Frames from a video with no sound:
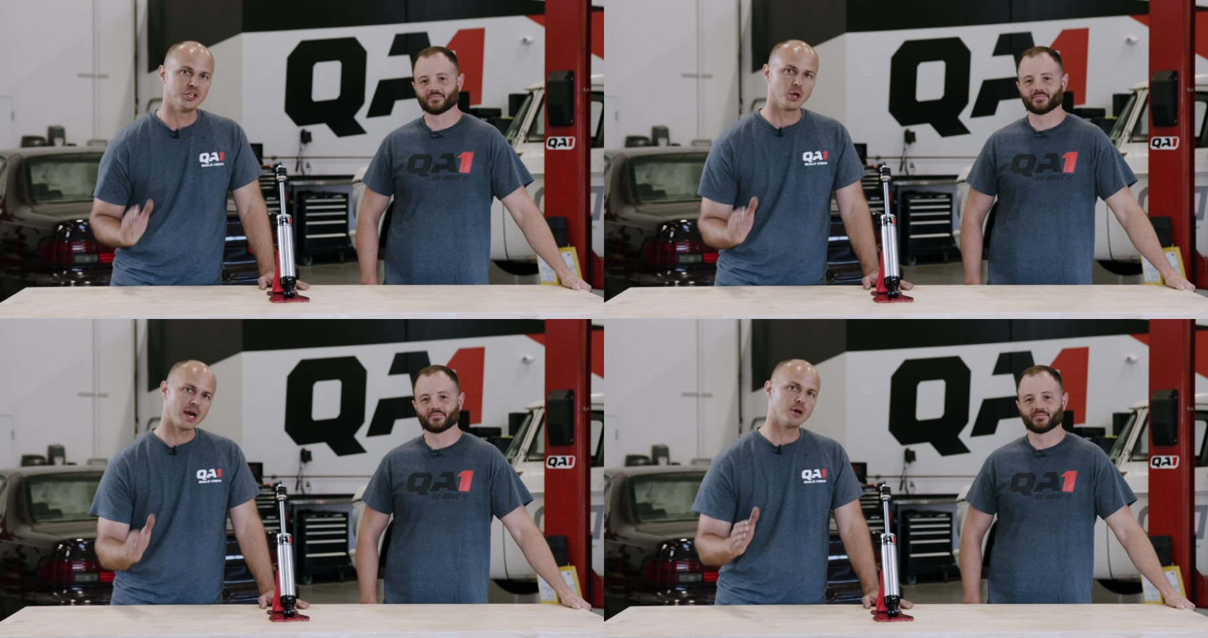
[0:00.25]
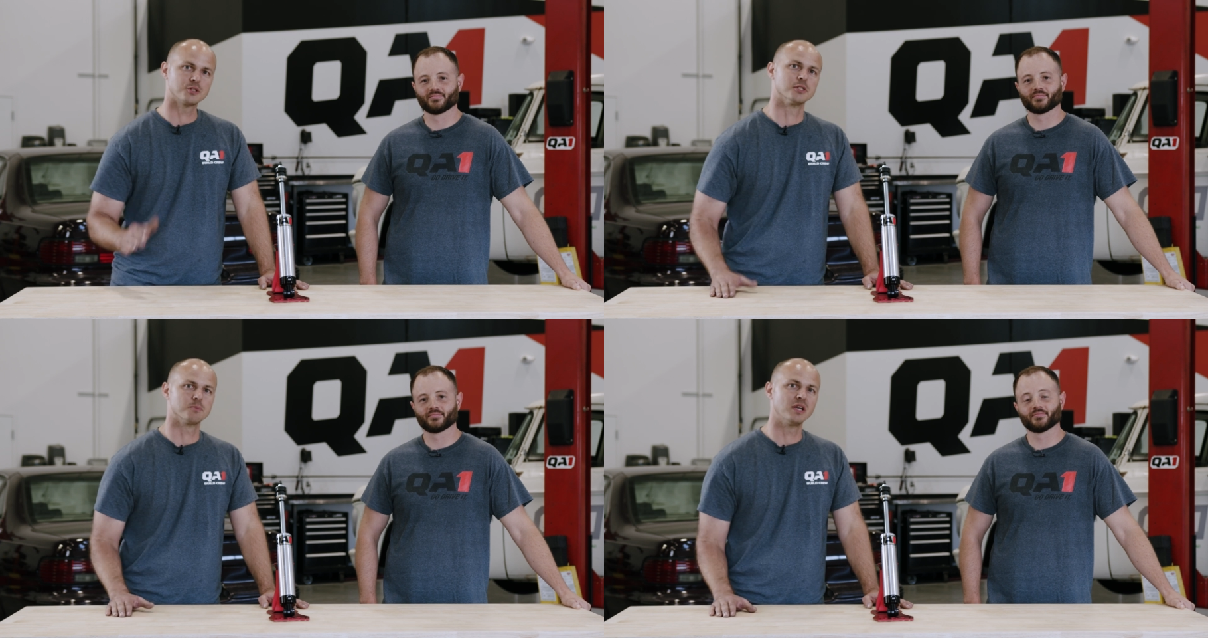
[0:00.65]
Speaker 1: your air
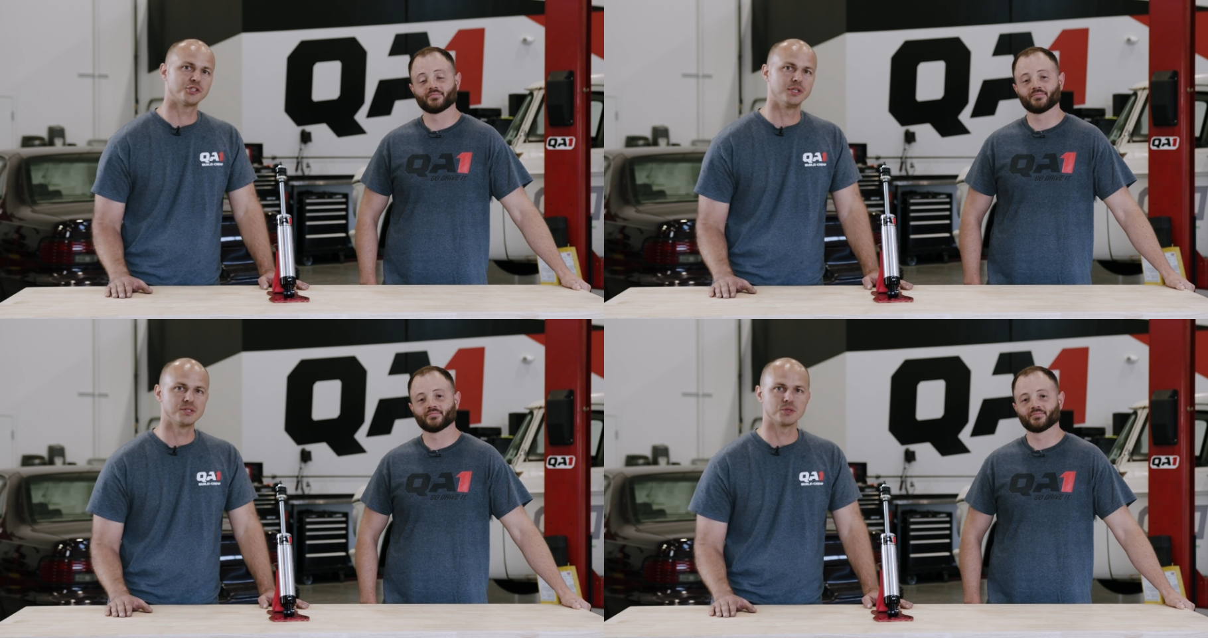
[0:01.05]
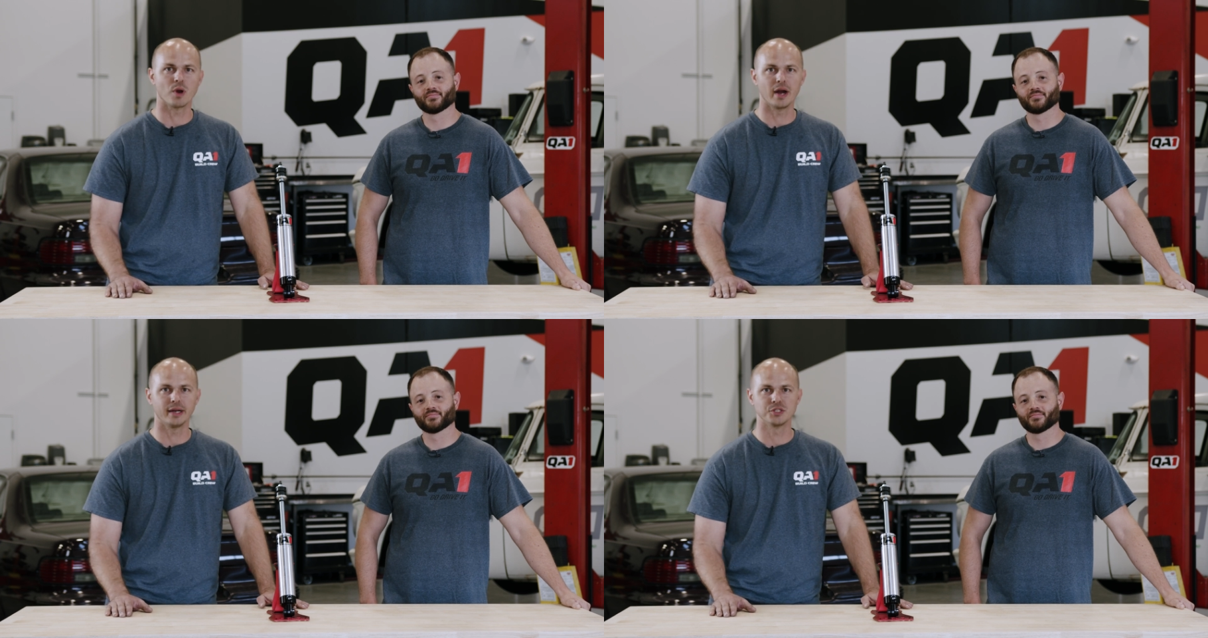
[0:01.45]
suspension isn't
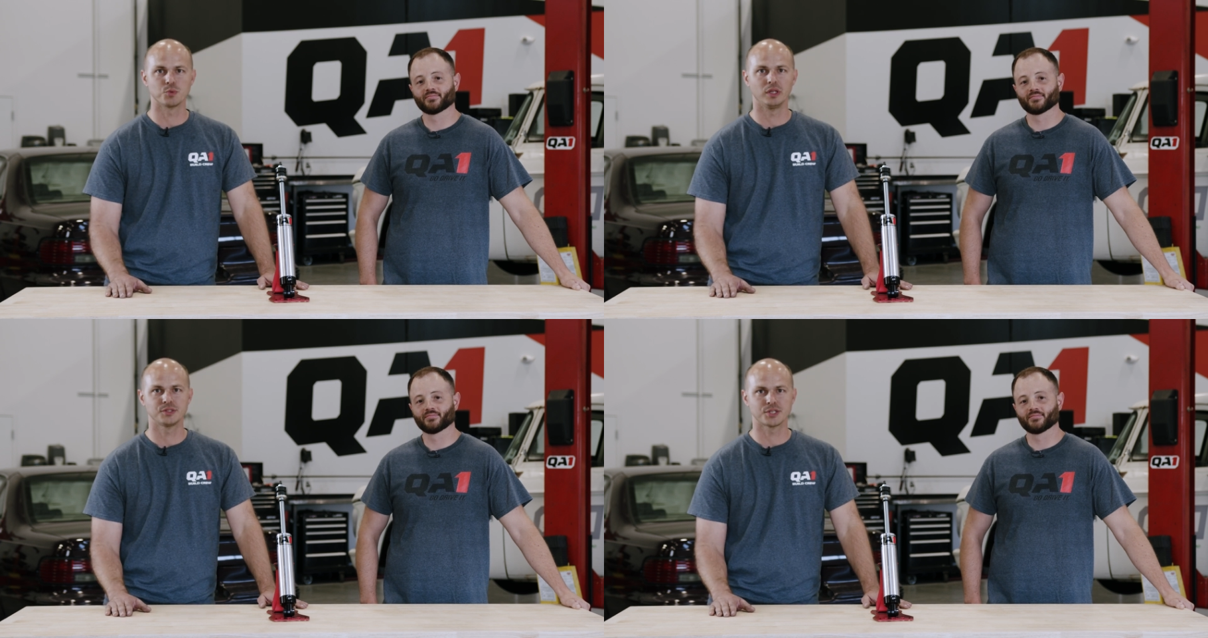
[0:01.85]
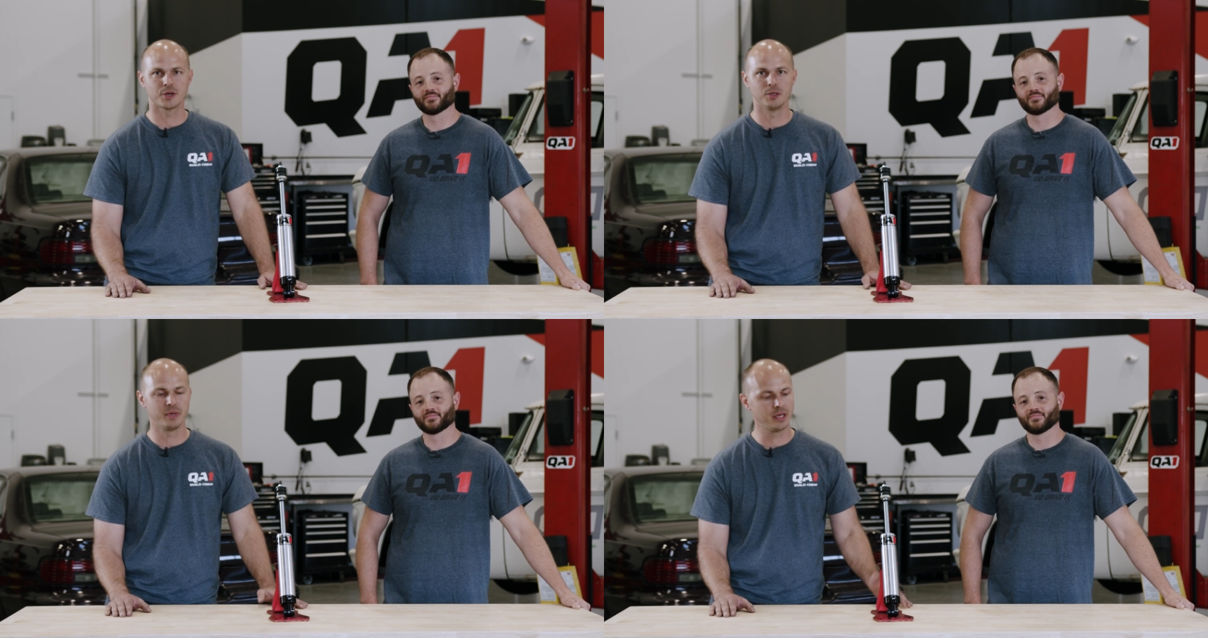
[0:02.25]
riding as well as it
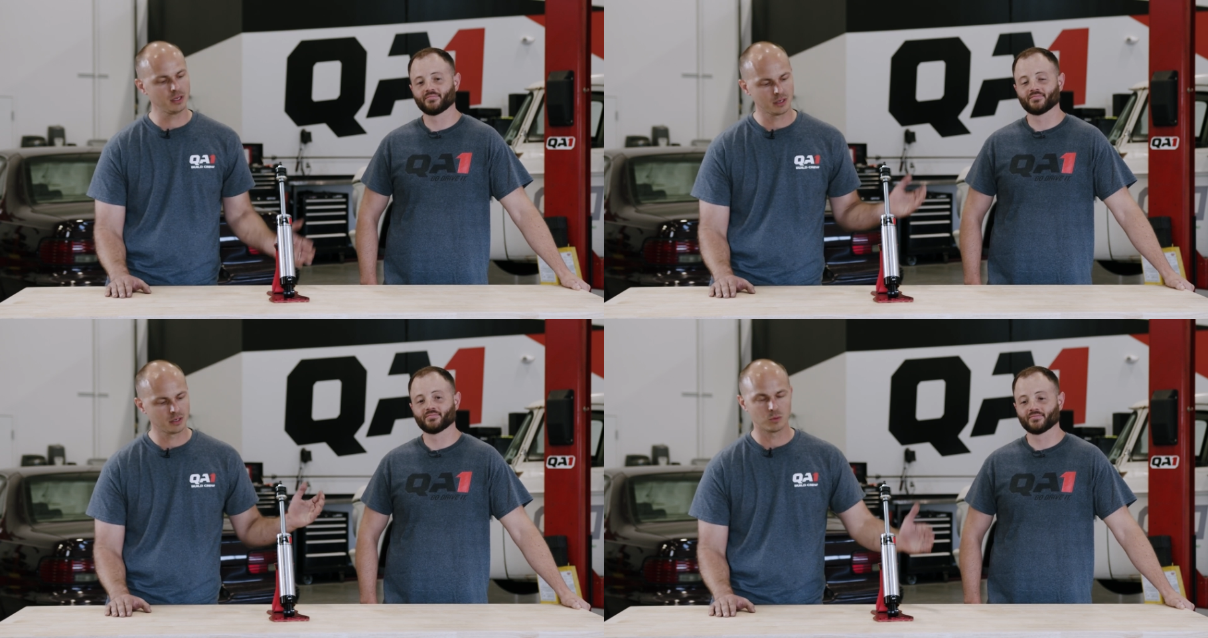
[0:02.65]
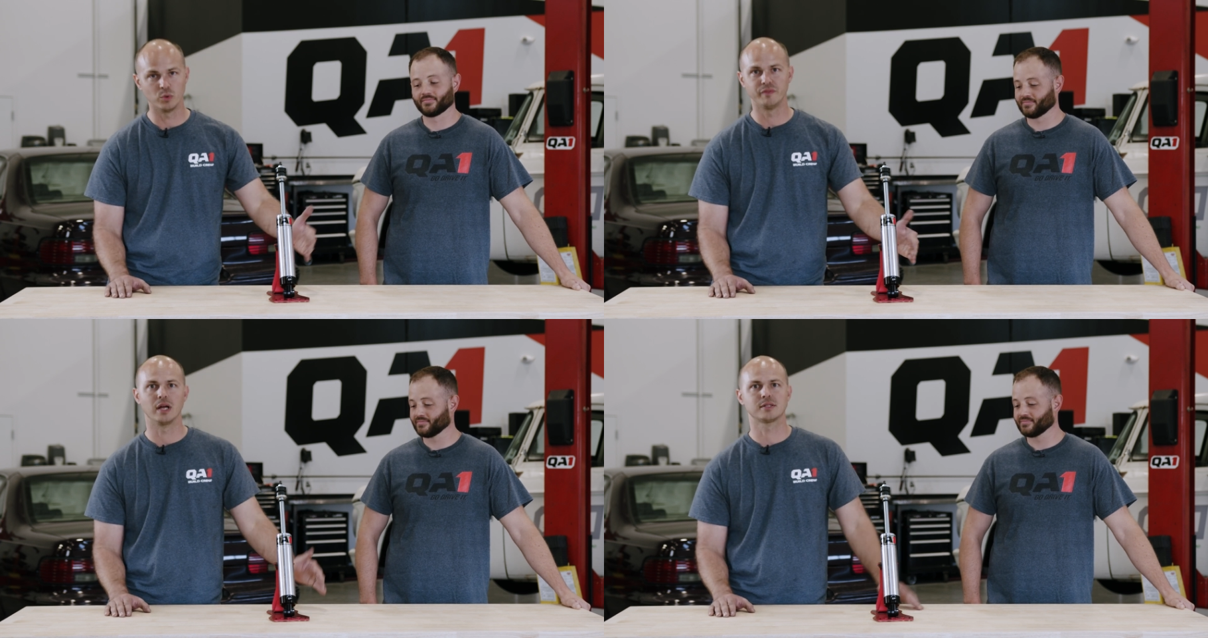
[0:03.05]
could be,
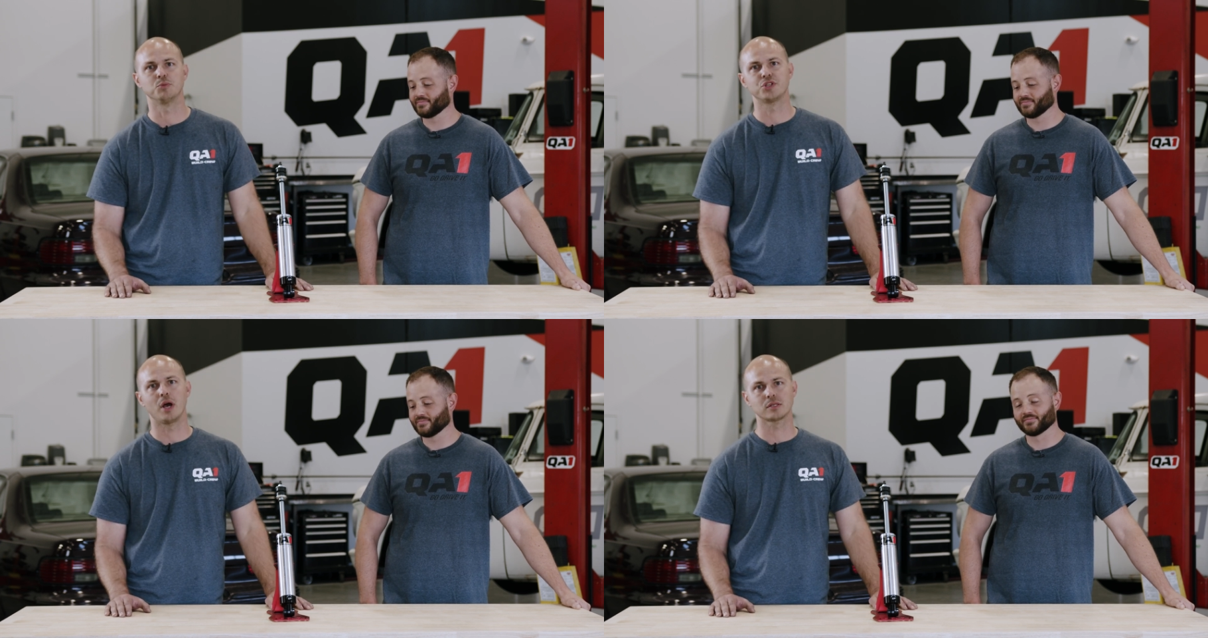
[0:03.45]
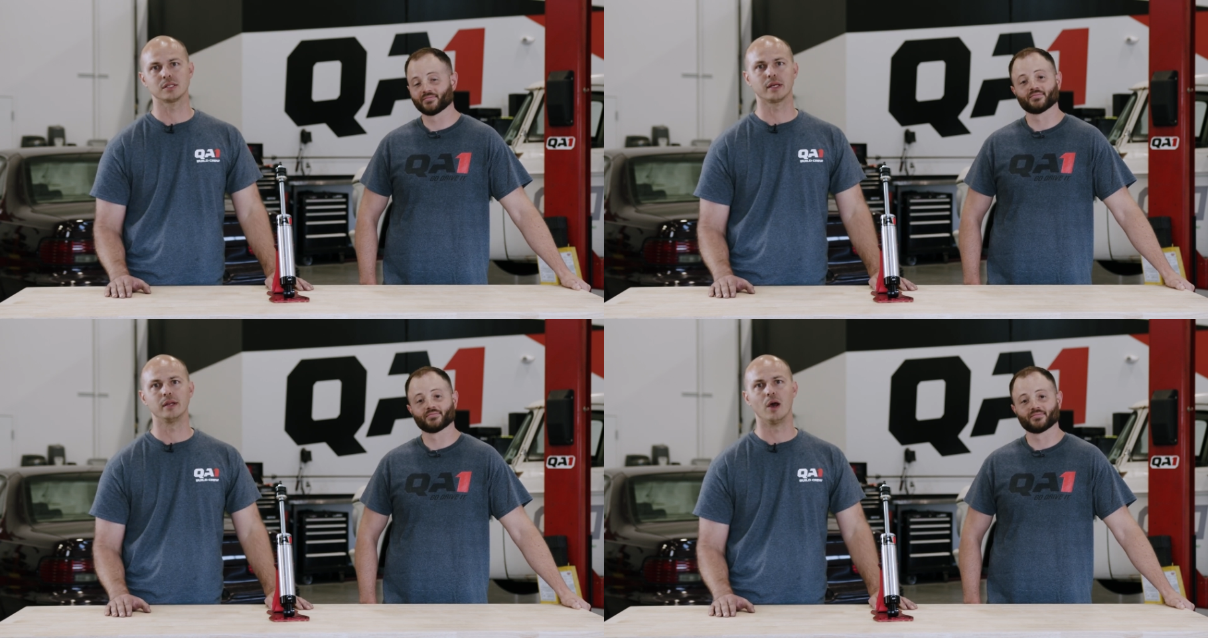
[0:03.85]
we've got some shocks
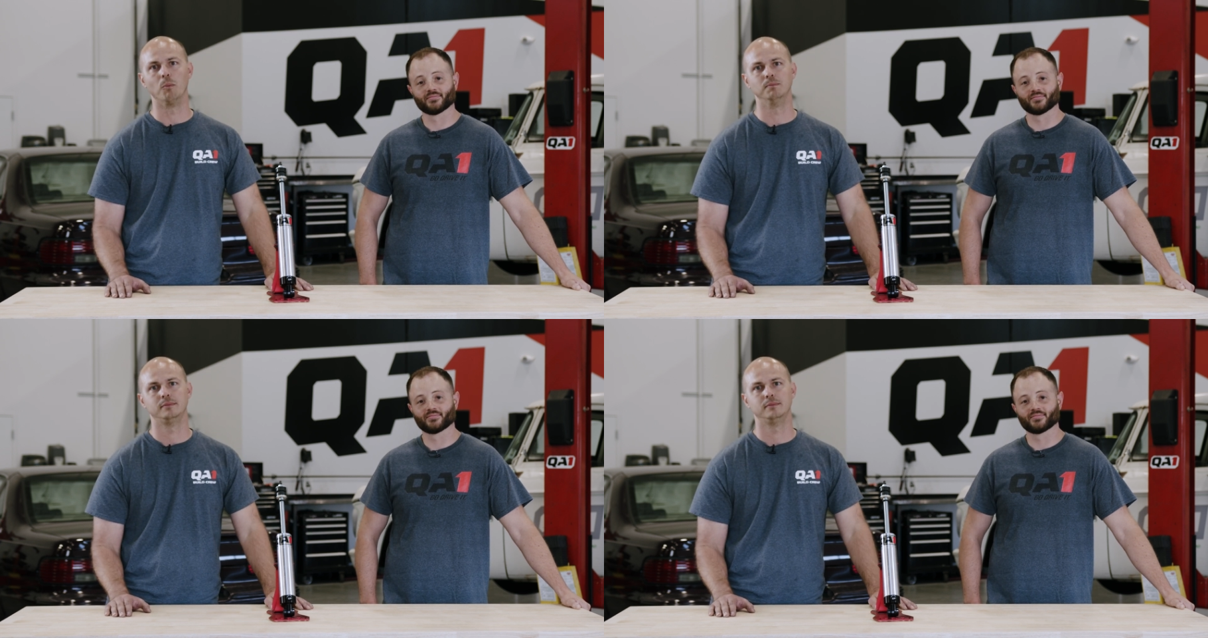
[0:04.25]
that can help.